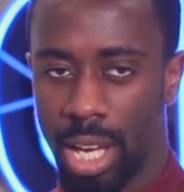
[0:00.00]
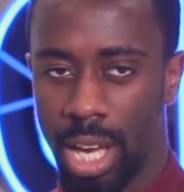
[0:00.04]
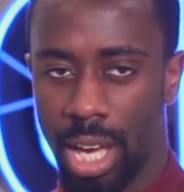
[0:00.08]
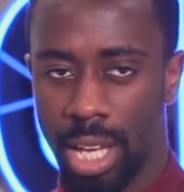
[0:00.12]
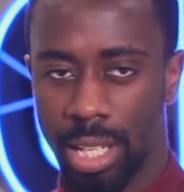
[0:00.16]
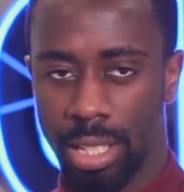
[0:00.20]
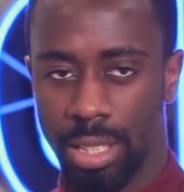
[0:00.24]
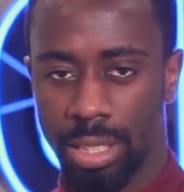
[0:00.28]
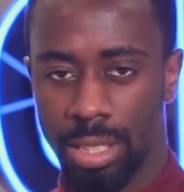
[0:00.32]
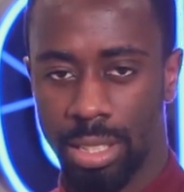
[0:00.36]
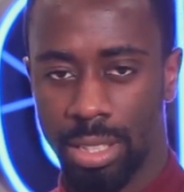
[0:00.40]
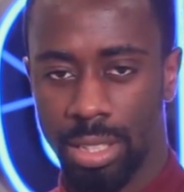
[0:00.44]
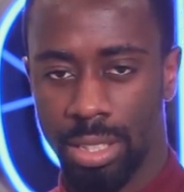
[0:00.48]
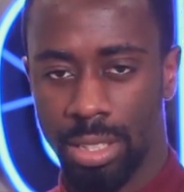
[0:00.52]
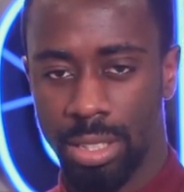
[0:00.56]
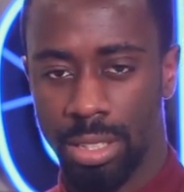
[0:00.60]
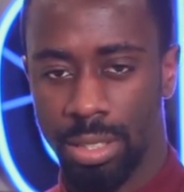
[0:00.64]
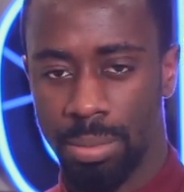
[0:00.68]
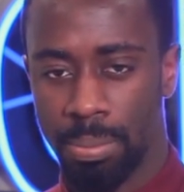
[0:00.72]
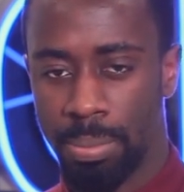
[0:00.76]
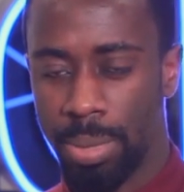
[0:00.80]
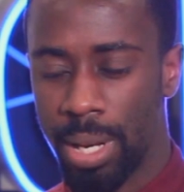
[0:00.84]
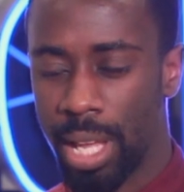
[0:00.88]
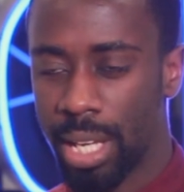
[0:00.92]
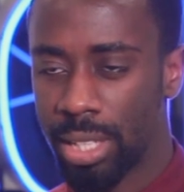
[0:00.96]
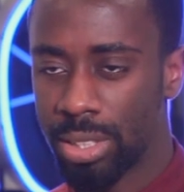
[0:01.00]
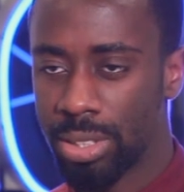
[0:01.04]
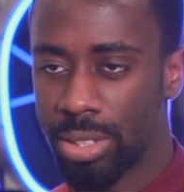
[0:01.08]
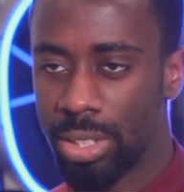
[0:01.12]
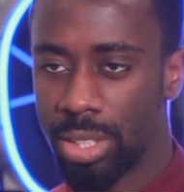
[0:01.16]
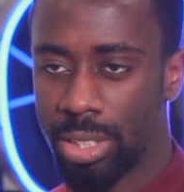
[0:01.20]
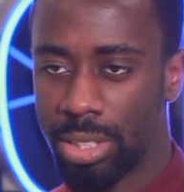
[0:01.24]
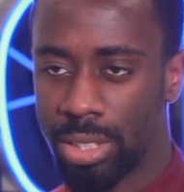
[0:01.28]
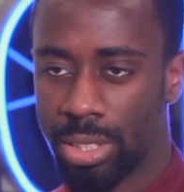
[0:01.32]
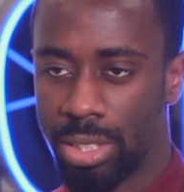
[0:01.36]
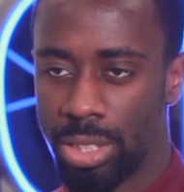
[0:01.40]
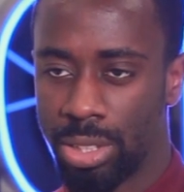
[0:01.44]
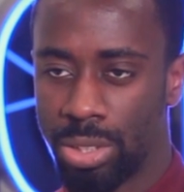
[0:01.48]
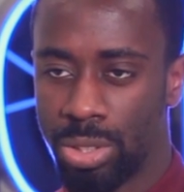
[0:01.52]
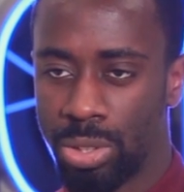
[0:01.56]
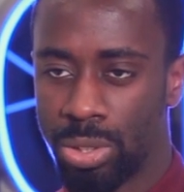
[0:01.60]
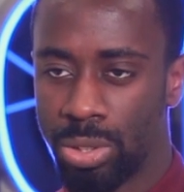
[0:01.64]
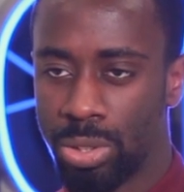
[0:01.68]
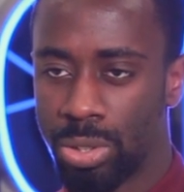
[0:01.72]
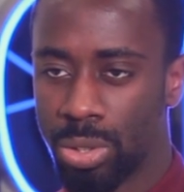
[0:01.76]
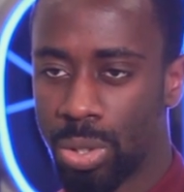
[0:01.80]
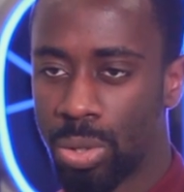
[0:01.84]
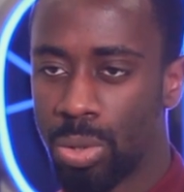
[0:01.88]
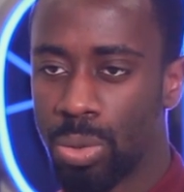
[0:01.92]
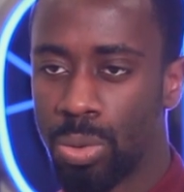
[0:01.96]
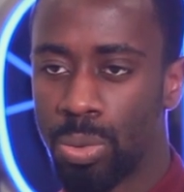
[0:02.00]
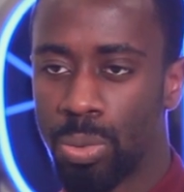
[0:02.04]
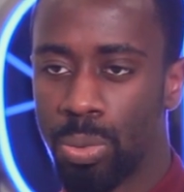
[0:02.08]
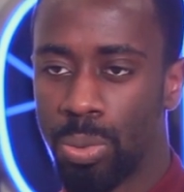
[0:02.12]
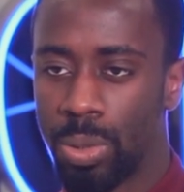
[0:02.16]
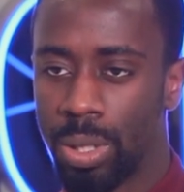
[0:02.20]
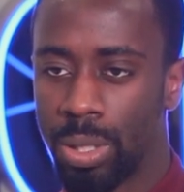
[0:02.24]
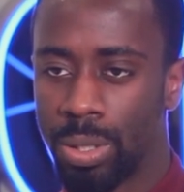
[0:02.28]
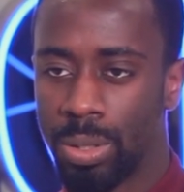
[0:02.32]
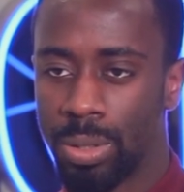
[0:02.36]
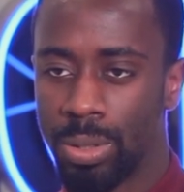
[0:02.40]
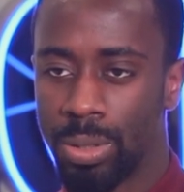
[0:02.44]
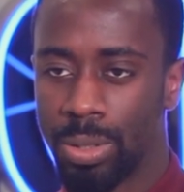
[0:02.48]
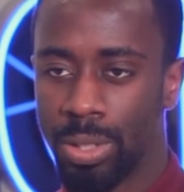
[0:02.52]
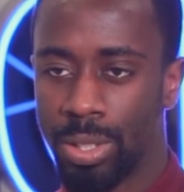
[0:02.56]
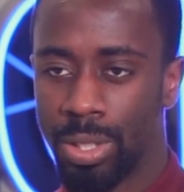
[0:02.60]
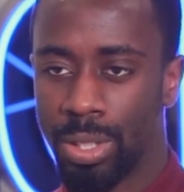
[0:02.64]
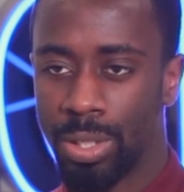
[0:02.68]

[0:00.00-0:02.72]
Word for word: And the Black Stars did so well,